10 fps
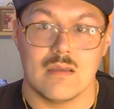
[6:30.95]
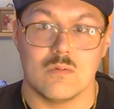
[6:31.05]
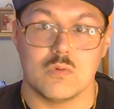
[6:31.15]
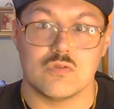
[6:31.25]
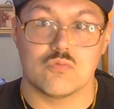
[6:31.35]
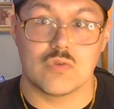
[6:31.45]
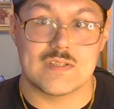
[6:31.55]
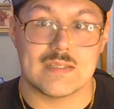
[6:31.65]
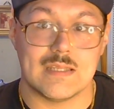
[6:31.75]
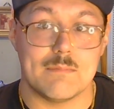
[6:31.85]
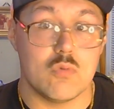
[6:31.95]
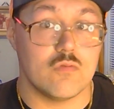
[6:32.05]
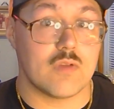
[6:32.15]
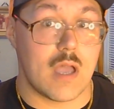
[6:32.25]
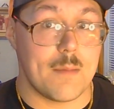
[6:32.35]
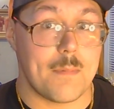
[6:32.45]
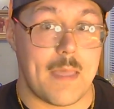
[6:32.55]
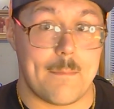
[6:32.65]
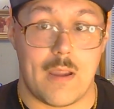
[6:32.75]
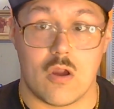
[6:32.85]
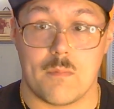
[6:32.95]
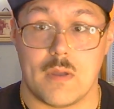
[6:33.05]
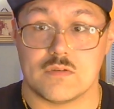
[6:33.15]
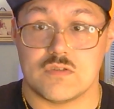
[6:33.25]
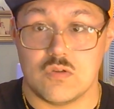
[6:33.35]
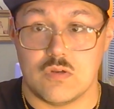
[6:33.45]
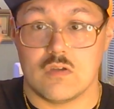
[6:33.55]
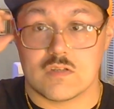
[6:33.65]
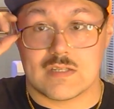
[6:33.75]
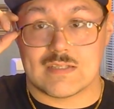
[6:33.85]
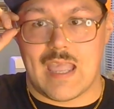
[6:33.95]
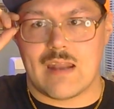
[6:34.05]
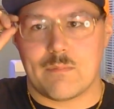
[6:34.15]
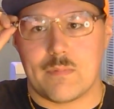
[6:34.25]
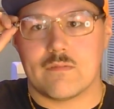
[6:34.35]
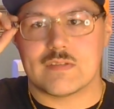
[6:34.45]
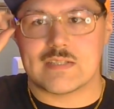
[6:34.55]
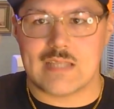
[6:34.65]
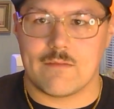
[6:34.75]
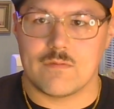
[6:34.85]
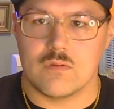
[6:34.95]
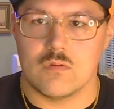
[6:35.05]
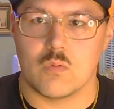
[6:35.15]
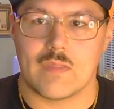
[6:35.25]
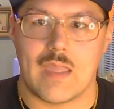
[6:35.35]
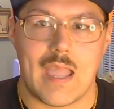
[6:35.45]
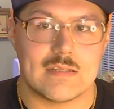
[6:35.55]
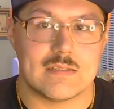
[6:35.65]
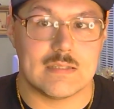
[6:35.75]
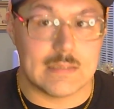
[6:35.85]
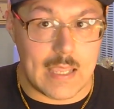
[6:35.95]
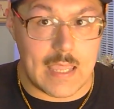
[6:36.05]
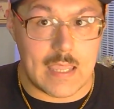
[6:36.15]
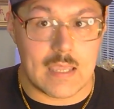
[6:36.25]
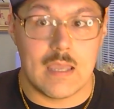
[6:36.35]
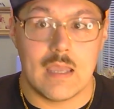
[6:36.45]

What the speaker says: was recently moved up at Paramount Studios because they had a bit of a snafu where they had to delay